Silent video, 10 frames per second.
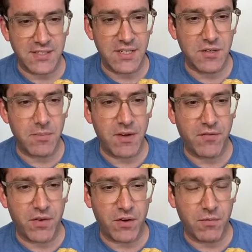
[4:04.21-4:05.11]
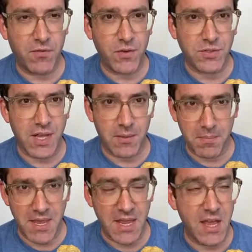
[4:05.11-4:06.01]
These are made for folks like
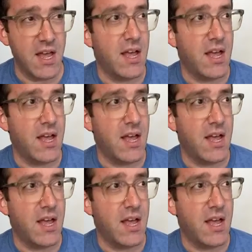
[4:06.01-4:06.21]
me,